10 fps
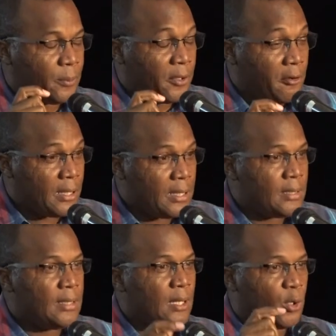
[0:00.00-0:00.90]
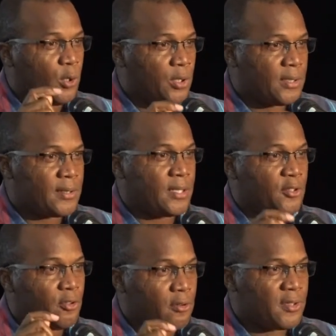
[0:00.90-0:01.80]
upgraded the laws, the
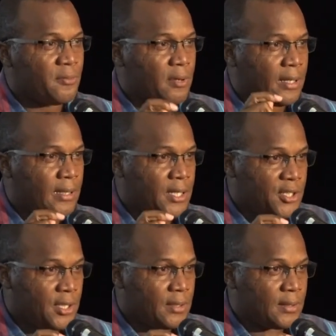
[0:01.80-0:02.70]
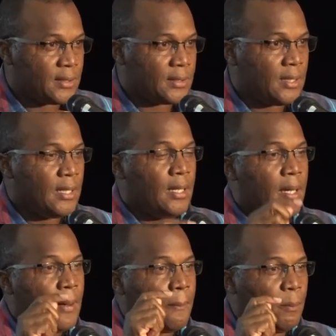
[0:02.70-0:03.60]
tourism regulations.
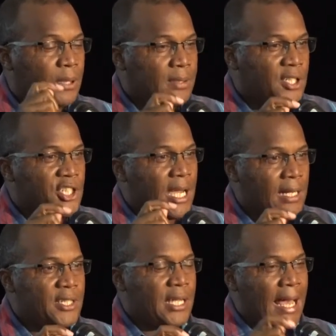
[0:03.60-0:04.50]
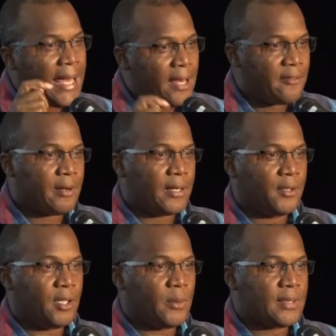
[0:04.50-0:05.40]
But the challenge I have right
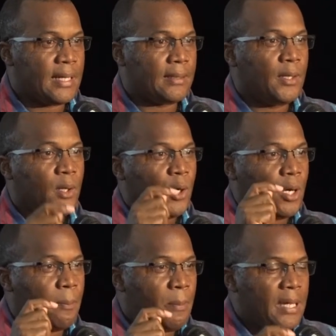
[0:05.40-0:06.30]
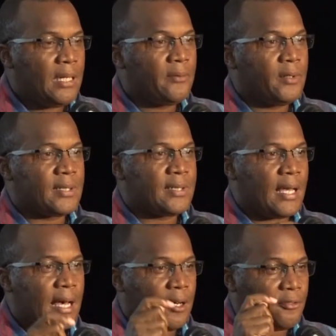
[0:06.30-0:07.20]
now is that many of us
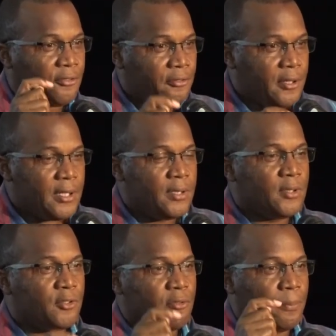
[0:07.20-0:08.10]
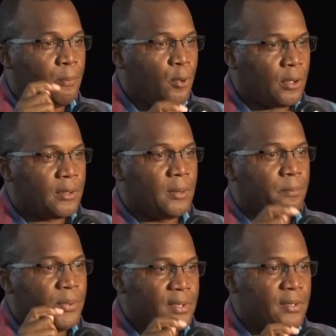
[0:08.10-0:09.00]
are afraid to report the
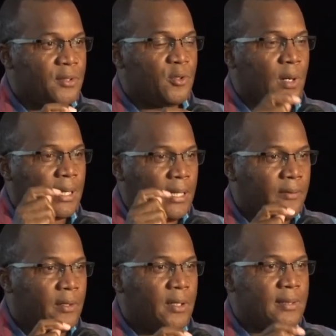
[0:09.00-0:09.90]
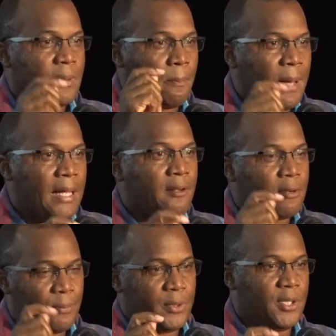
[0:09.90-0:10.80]
persons who are giving us the bad
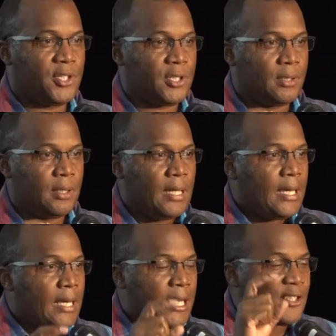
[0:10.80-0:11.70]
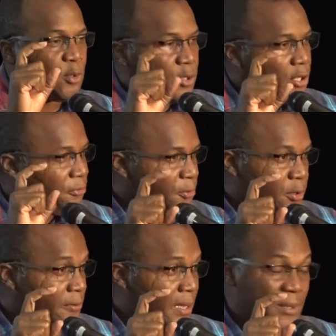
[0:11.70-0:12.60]
reputation. It's only a few
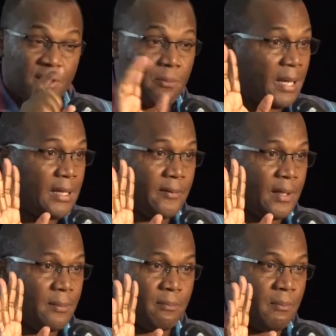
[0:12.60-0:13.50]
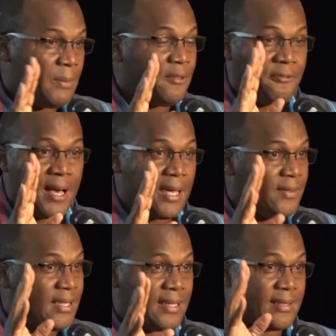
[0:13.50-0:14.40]
of them. It's not many of them. Maybe 5,
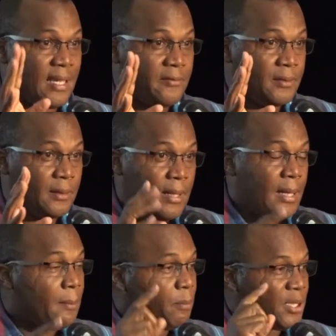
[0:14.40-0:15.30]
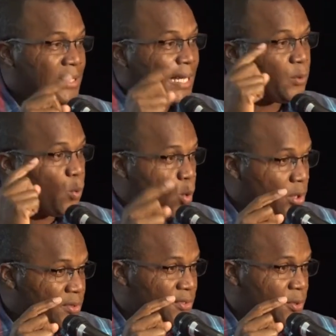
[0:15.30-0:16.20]
6, 7. But that
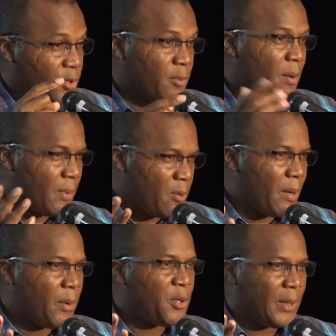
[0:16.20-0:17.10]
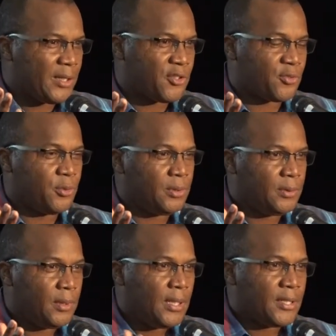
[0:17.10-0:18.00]
one score. You remember when you went to school?
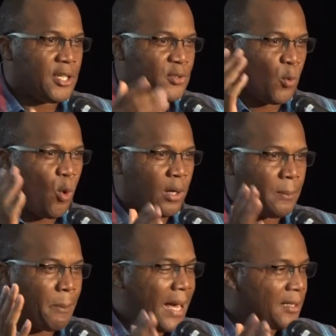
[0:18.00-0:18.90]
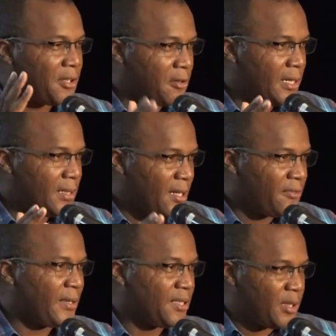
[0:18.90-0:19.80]
Just one bad grade
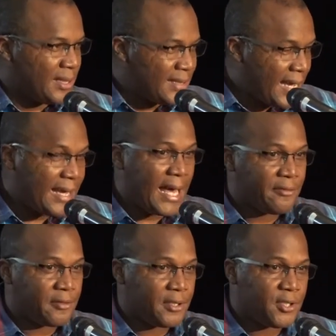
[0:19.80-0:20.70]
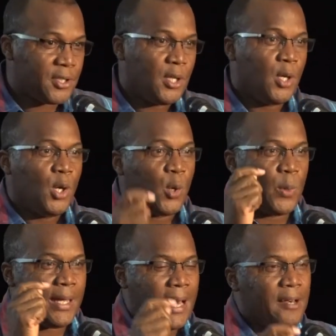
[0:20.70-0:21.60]
affected your entire average.
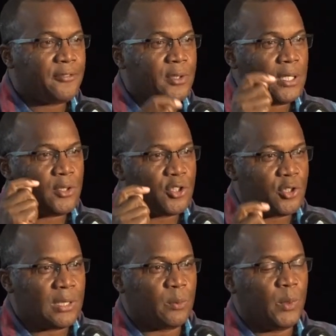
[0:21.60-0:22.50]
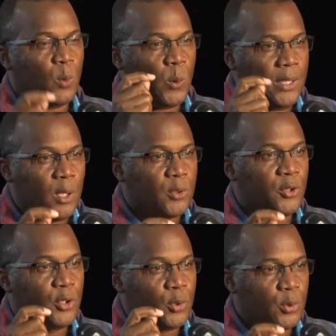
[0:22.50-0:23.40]
We have to ensure that we weed
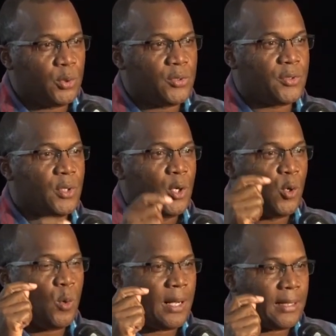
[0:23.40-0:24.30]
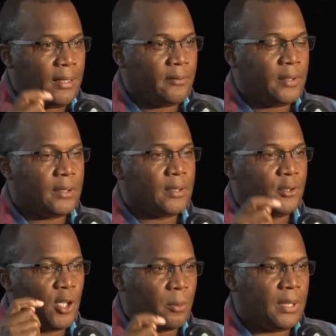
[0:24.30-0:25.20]
out those who are giving
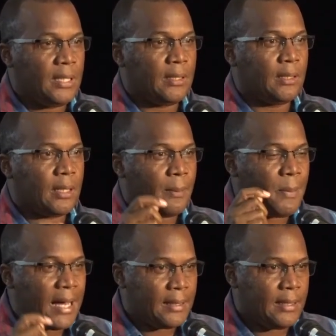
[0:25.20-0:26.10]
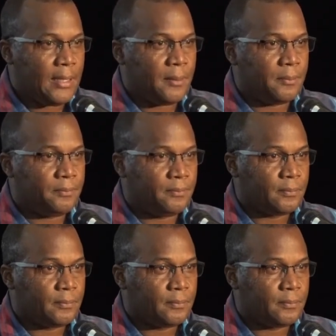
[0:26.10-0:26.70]
Dominica a bad name.